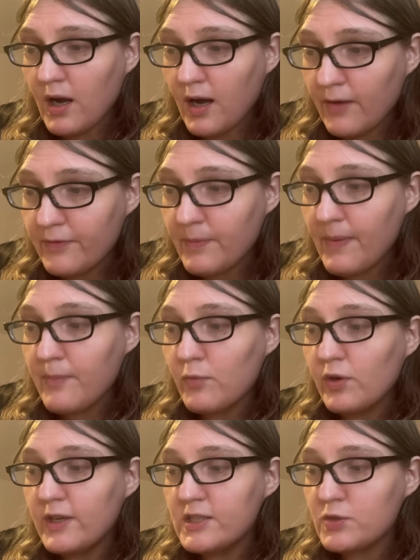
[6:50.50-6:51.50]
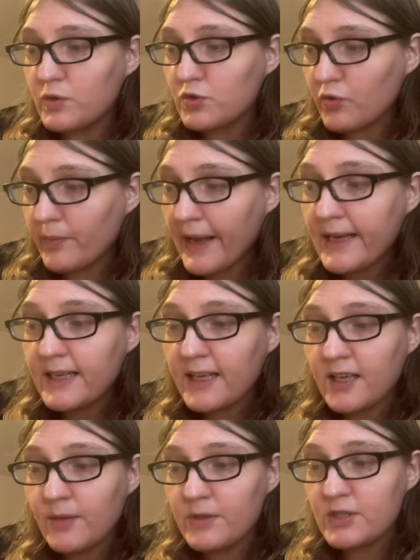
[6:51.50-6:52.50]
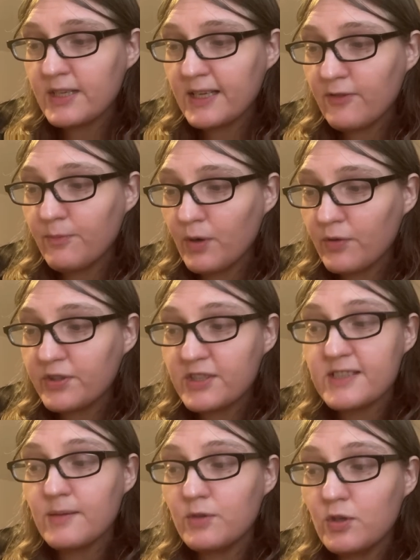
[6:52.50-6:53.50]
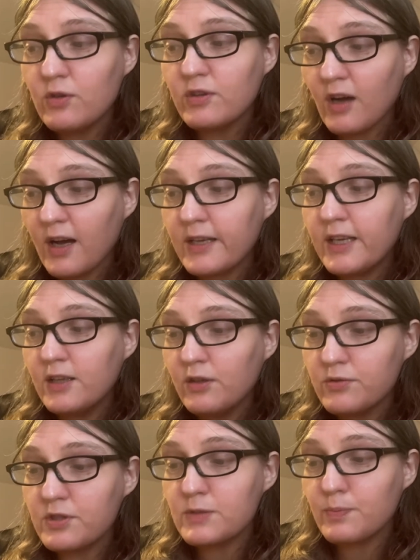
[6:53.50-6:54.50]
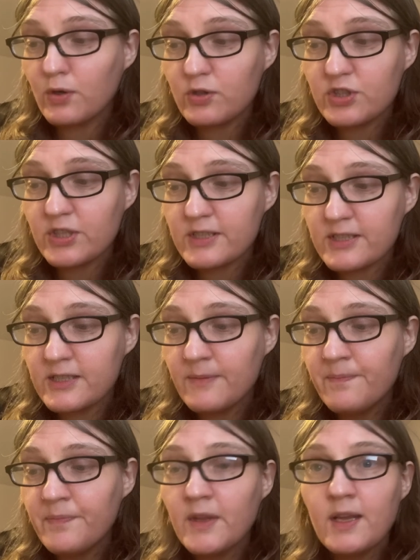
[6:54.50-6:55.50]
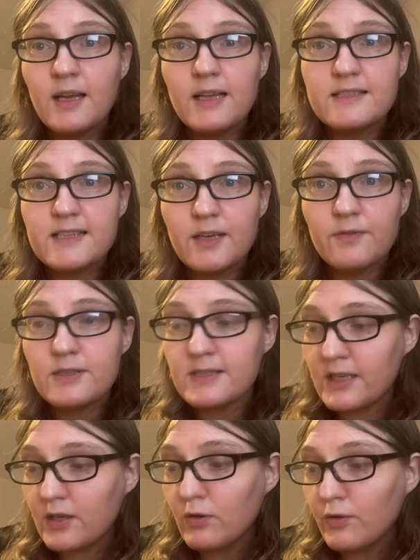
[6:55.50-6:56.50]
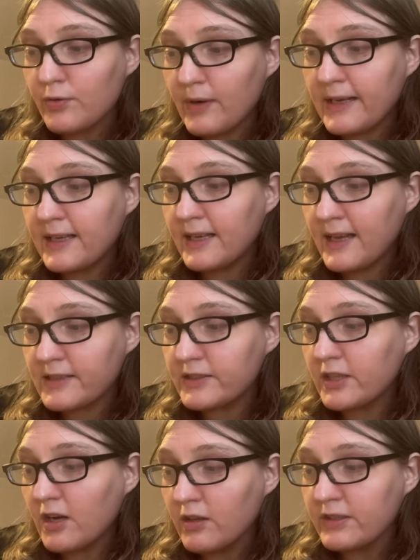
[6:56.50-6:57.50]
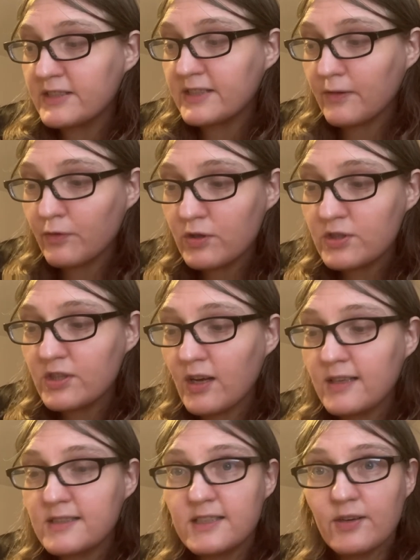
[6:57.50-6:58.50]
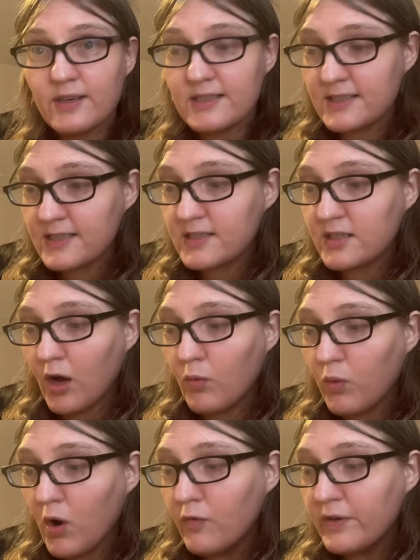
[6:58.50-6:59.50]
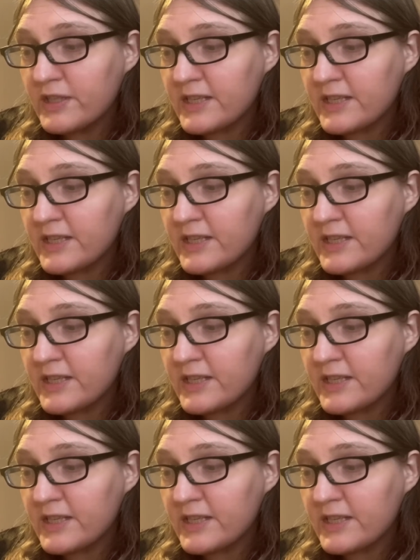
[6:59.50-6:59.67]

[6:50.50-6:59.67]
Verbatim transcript: of the memories which remain to him and to give birth to some new thought, he loses purchase. Instead of a single thread connecting all his diverse thoughts, there exists a woven